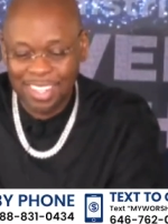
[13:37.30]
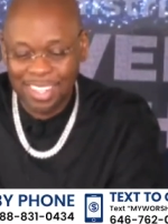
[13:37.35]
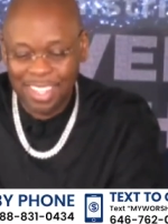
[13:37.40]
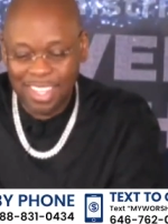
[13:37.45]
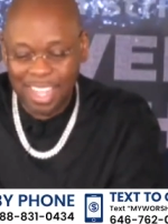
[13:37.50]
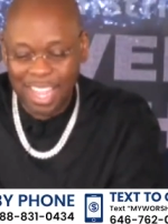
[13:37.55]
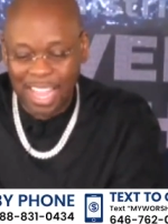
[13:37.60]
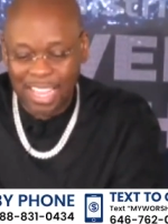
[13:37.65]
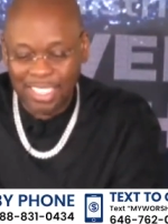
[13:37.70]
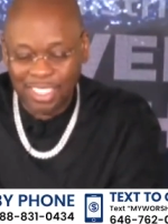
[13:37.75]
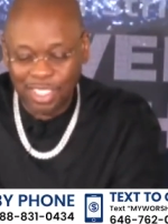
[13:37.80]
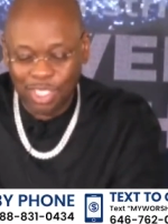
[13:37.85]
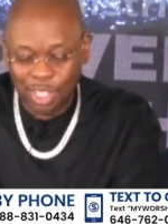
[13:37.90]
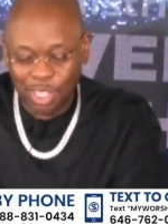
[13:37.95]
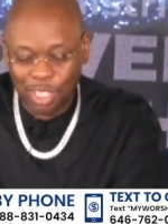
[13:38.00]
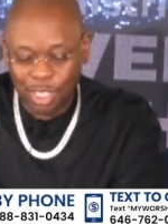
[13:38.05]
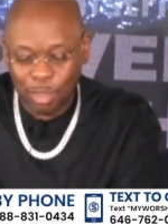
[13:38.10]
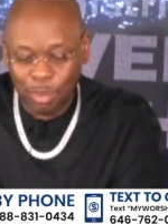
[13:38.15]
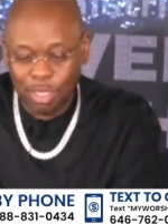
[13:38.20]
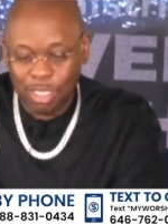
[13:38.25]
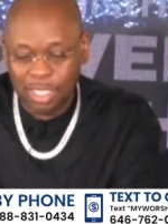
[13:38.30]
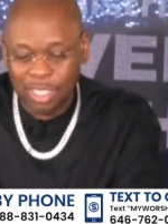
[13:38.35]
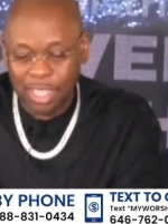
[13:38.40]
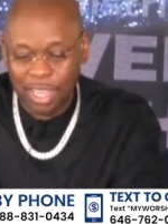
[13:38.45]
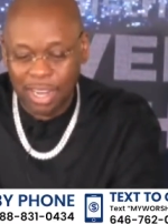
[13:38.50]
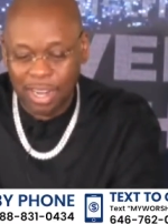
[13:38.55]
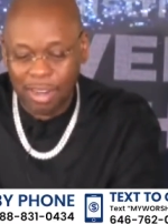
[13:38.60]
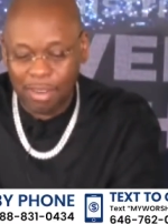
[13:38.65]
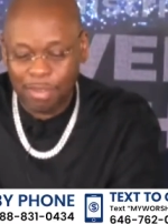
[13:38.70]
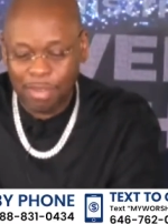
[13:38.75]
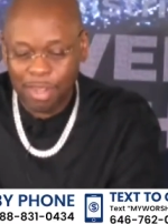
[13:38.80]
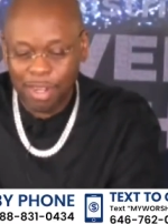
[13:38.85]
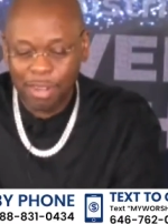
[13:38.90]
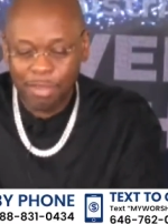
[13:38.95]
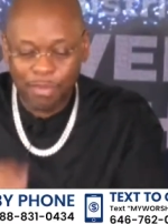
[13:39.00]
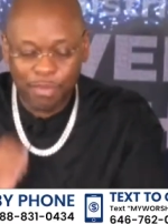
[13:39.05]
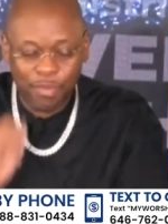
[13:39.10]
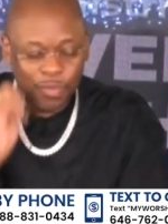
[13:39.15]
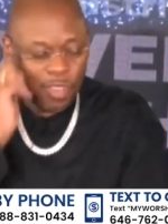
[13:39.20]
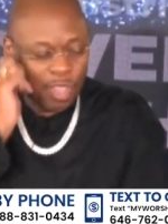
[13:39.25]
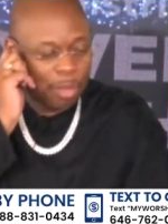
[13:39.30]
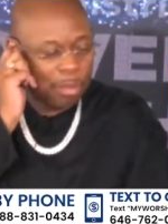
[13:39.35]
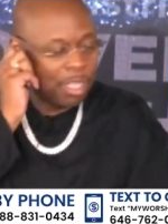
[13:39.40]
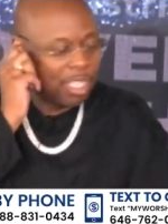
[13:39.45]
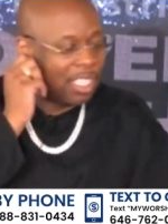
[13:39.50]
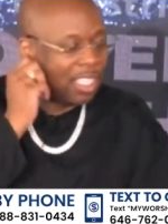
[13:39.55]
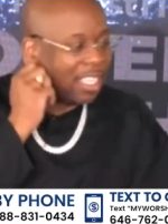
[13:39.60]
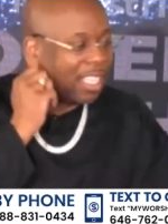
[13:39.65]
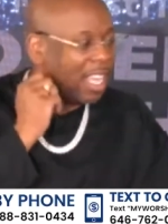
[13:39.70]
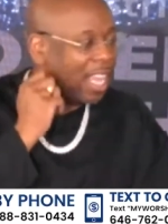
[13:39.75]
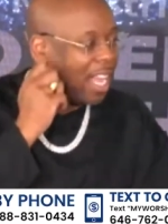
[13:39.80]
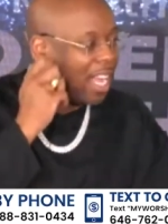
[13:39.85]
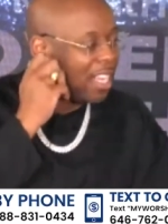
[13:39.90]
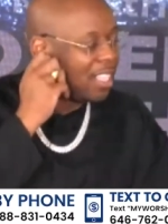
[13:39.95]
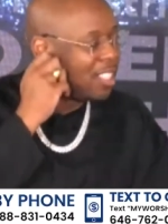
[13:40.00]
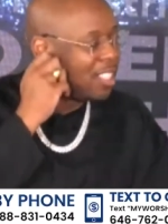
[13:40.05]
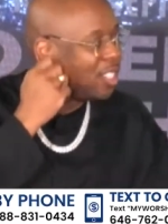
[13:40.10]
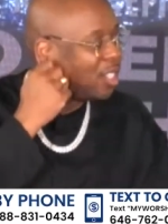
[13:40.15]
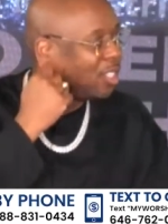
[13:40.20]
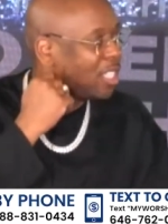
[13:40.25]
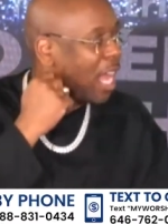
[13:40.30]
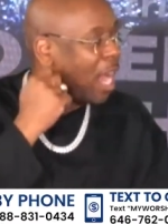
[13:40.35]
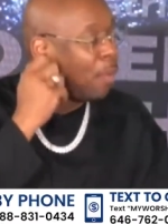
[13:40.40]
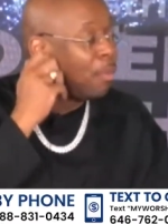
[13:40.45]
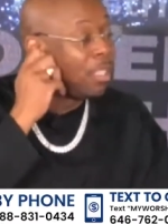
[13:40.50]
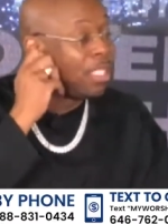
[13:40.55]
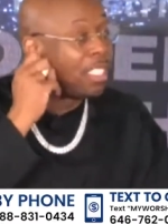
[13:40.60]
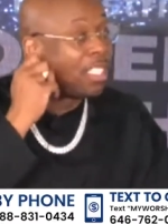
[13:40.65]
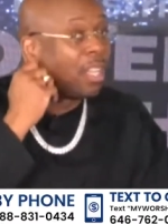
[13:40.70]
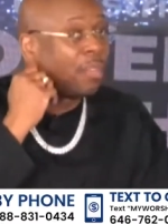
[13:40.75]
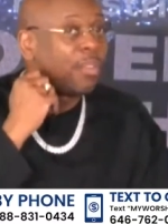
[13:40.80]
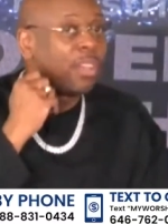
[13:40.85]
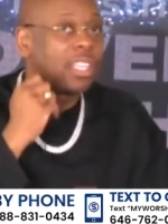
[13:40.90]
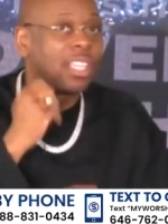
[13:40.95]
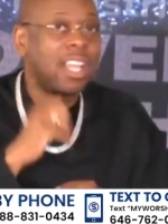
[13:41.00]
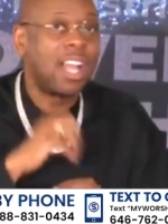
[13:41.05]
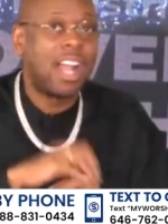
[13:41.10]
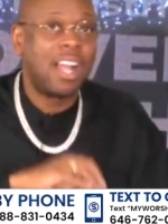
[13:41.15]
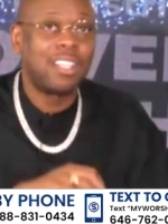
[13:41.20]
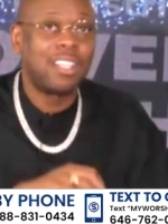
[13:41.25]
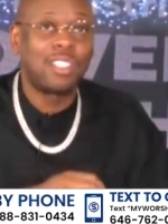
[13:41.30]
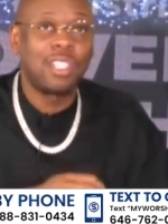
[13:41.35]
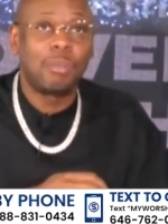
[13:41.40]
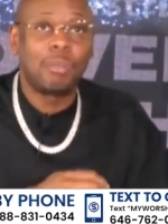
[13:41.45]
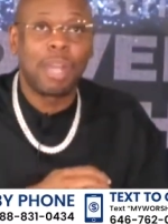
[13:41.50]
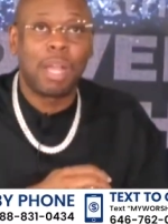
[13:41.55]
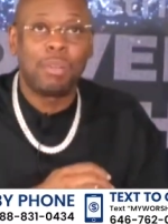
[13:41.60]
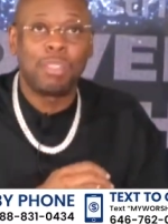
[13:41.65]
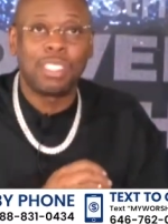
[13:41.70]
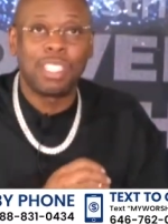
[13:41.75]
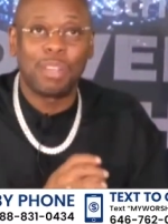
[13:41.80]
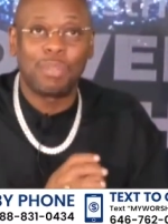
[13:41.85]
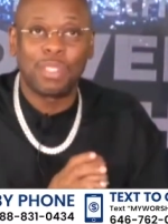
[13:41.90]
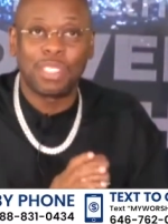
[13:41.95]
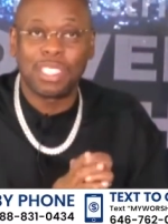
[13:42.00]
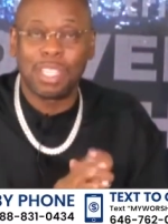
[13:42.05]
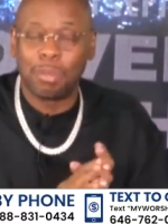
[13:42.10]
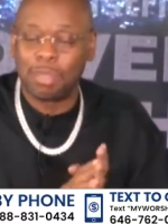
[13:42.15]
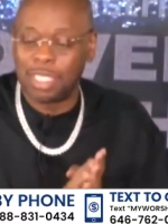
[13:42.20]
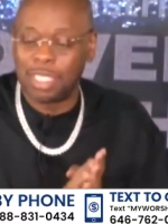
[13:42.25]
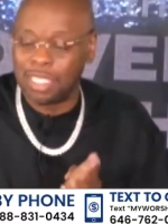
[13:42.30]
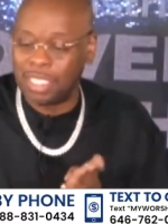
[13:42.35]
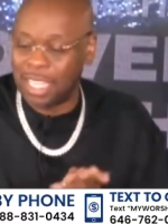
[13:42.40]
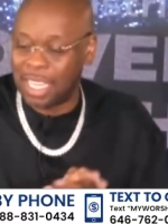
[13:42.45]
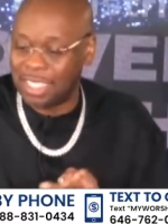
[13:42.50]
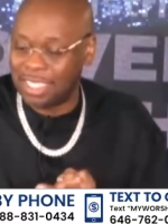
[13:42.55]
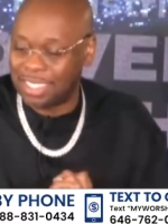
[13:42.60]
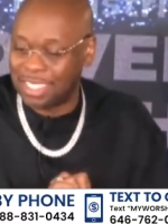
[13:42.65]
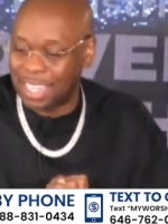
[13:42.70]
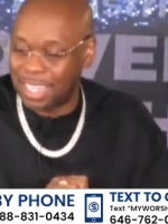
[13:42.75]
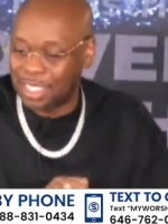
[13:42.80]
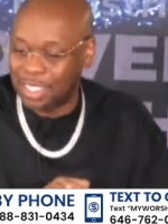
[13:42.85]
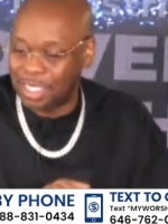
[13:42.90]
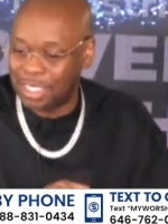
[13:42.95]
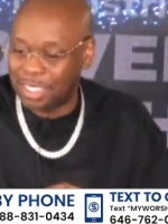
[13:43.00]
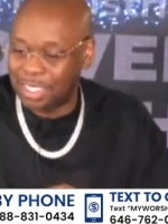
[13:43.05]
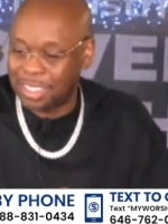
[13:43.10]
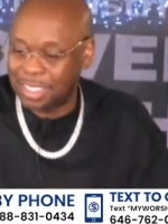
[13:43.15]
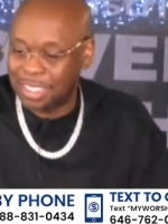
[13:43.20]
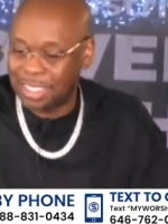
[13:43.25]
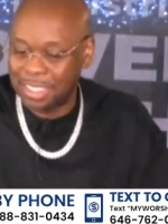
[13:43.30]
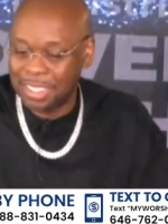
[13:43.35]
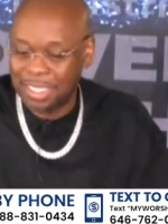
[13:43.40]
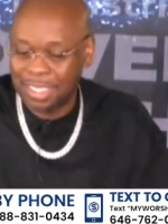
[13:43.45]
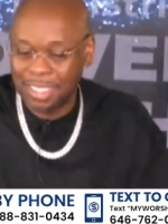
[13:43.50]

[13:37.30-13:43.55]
Yeah, I saw you were there filming in the concerts. I wasn't there for the concert, but I was there for some of the day sessions.